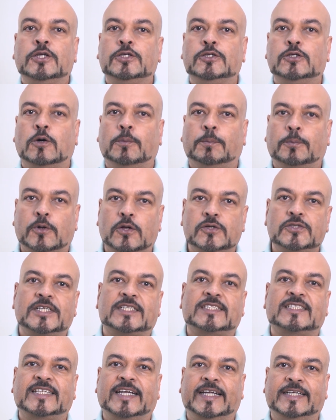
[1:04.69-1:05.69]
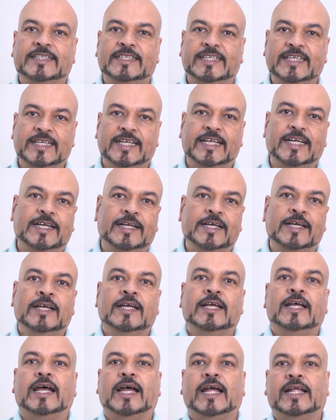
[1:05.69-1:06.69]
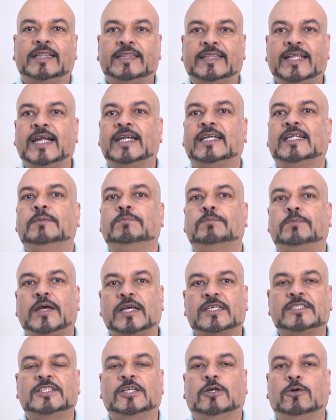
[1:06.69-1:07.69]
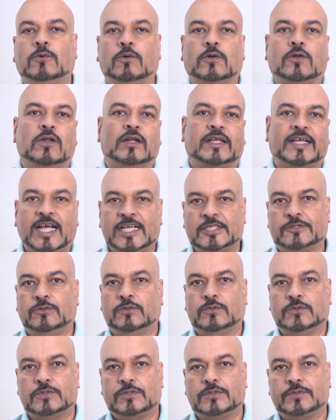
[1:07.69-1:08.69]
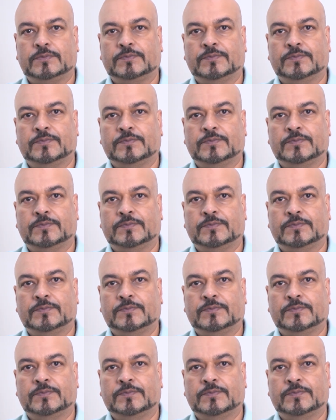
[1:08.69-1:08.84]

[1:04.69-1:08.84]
your projects get delayed and that impacts the overall cash flows.